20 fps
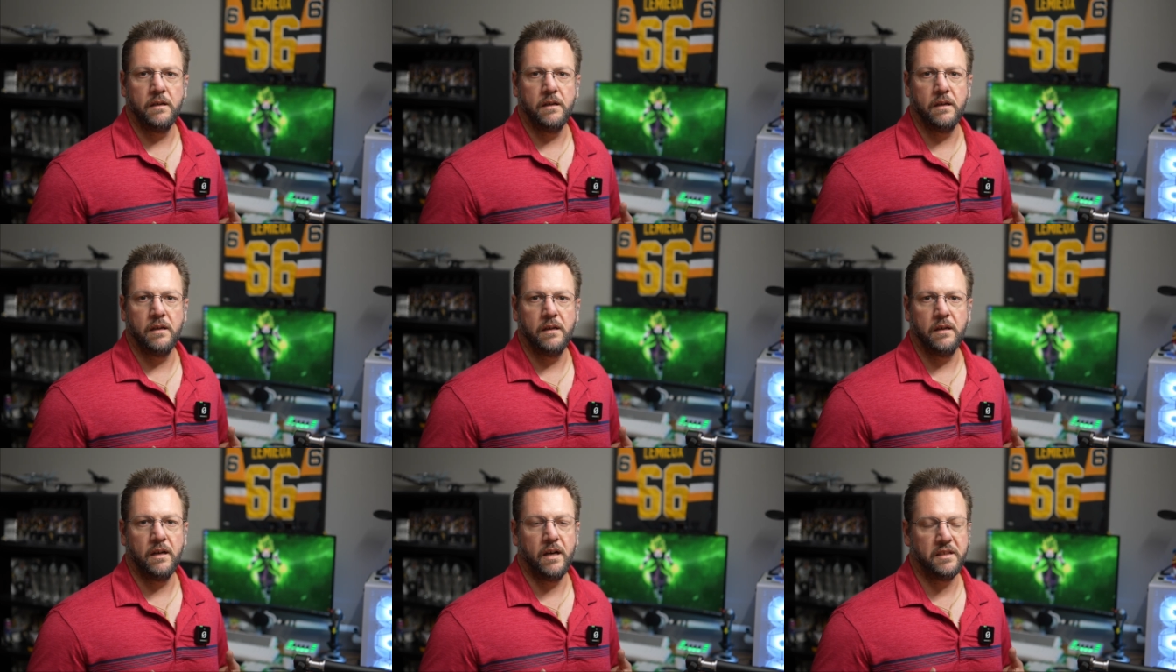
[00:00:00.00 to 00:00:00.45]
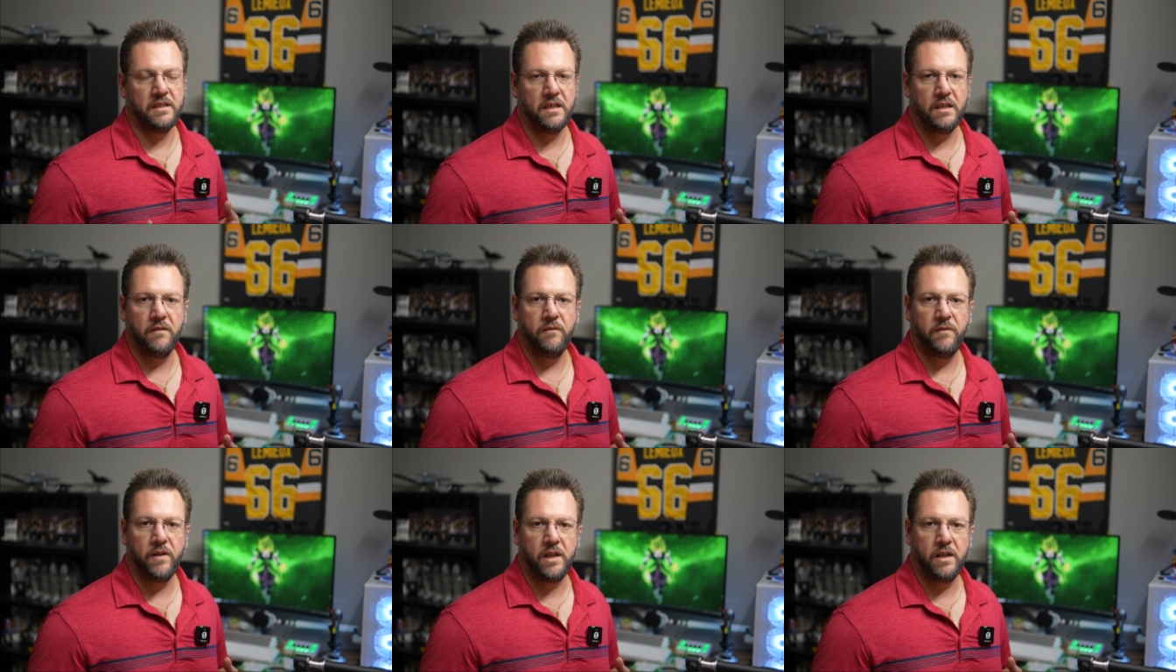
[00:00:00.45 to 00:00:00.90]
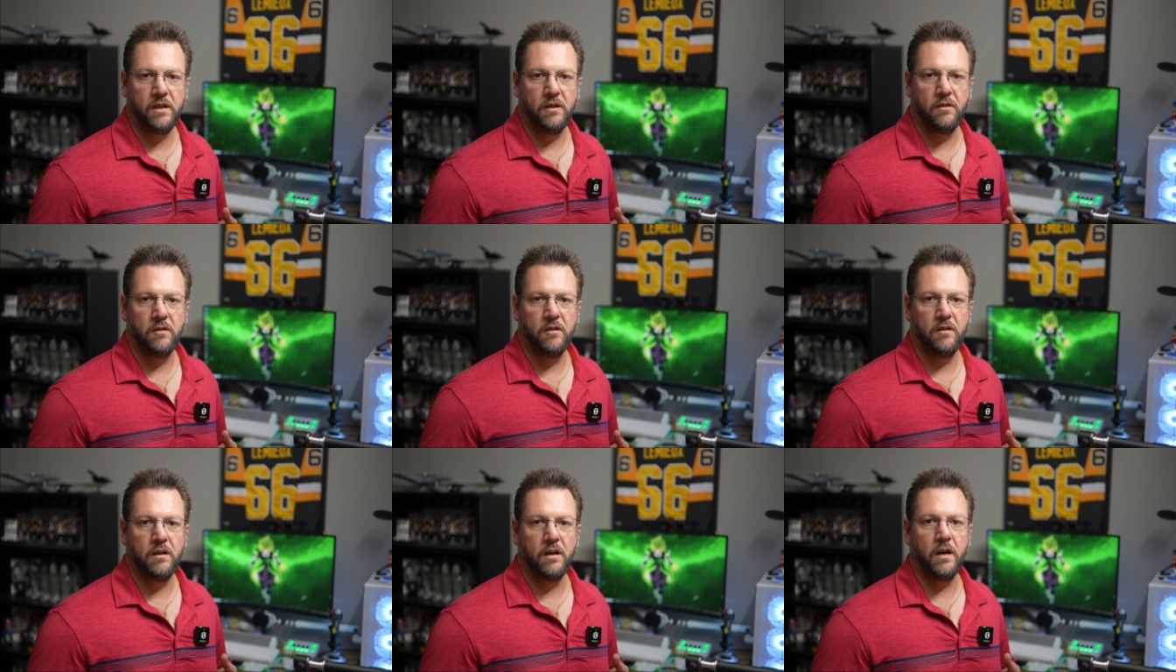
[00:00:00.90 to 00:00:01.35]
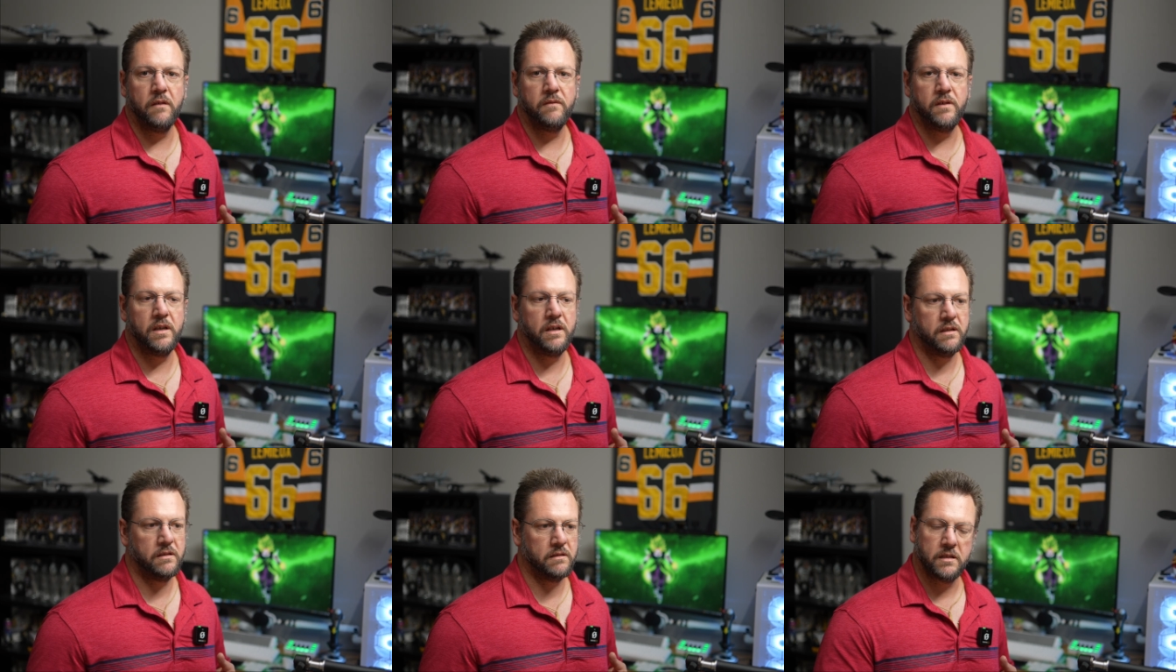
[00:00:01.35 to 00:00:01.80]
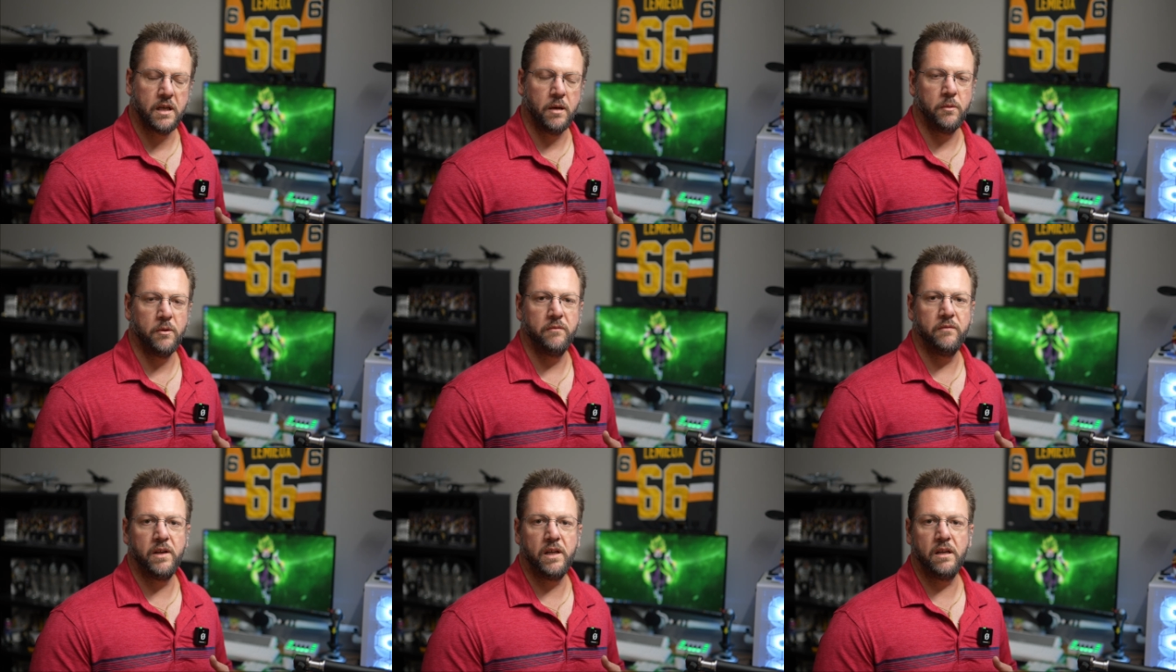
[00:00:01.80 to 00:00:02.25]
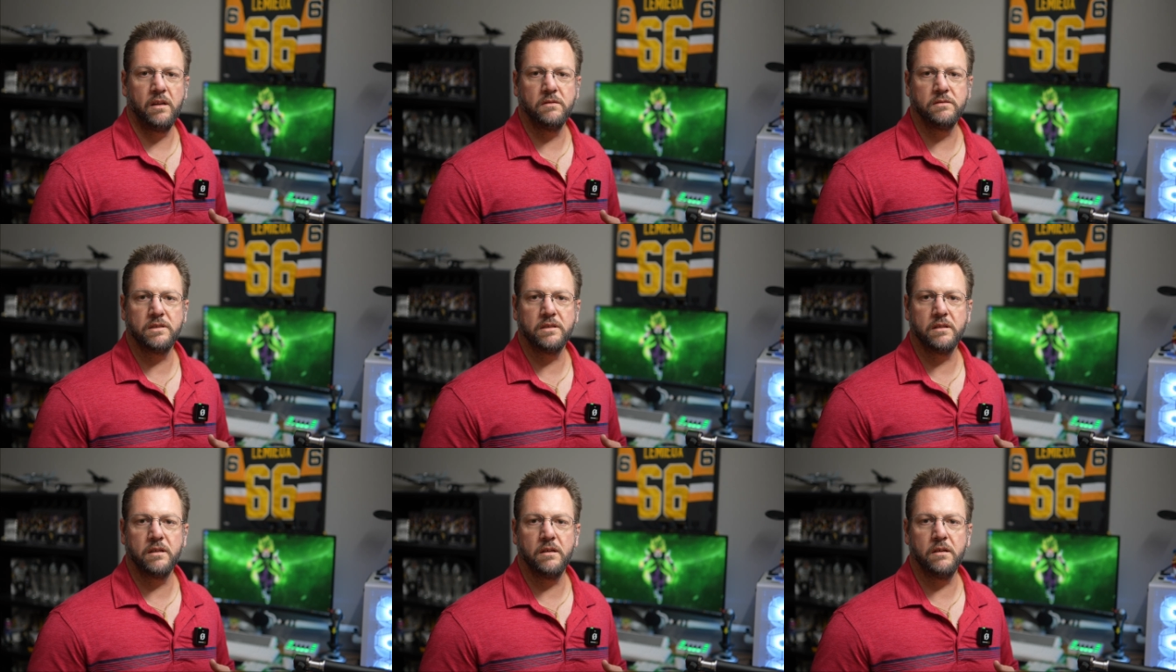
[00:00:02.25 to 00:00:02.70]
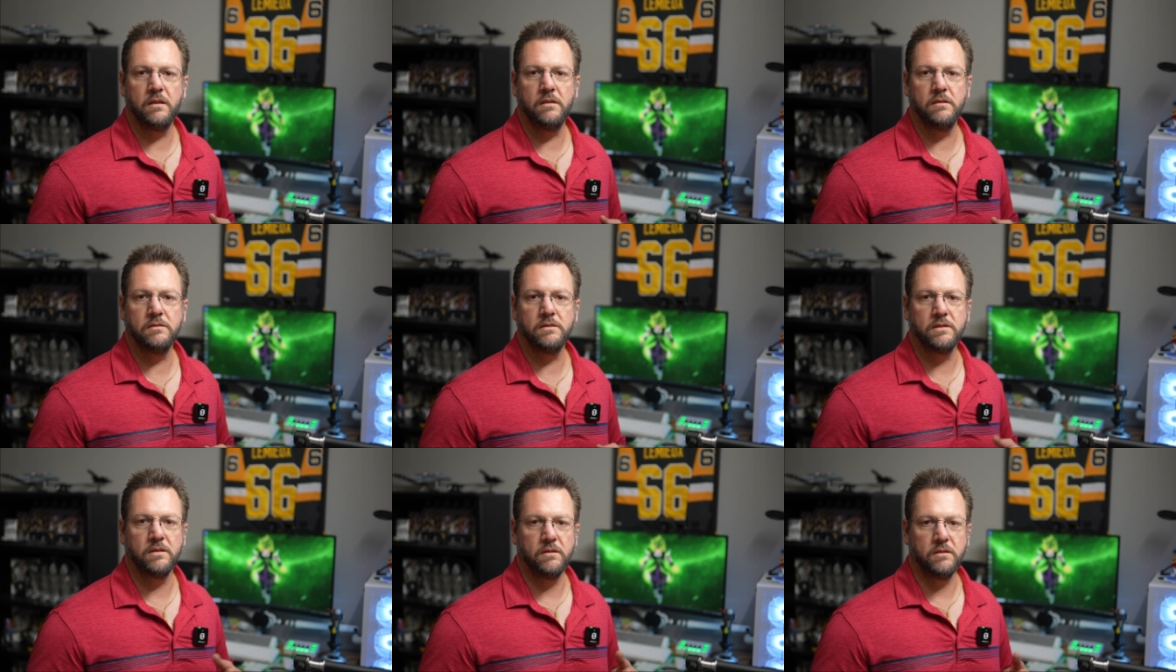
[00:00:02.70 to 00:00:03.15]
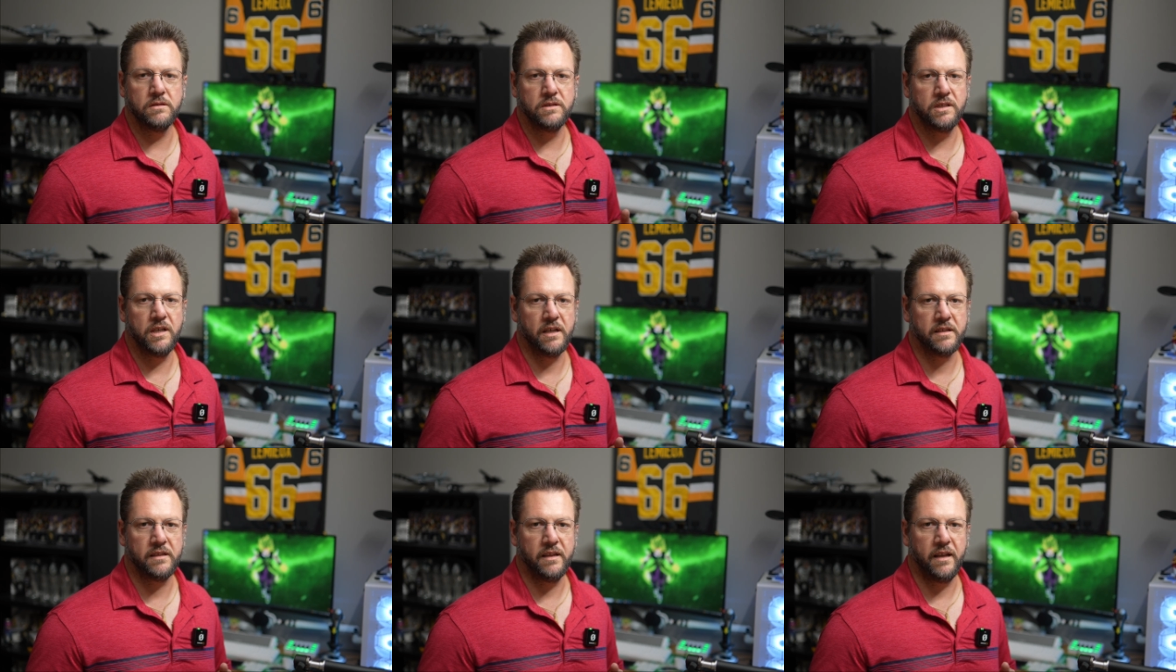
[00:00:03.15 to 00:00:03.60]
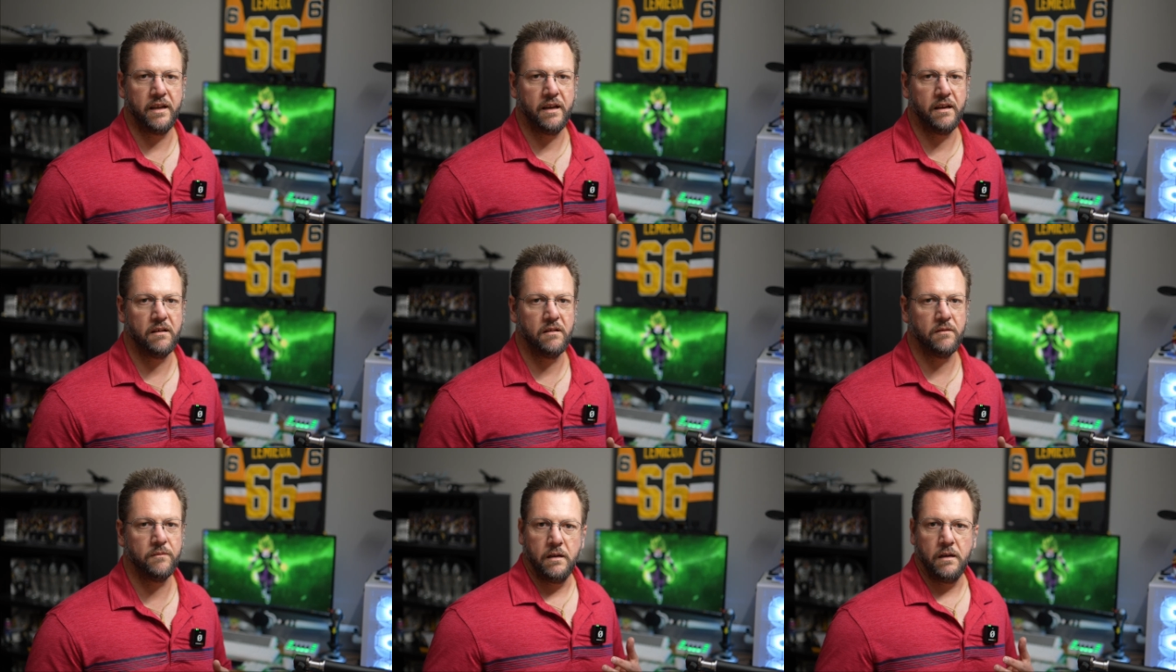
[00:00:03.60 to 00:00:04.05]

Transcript: I did a video of it a couple videos ago, so check that out.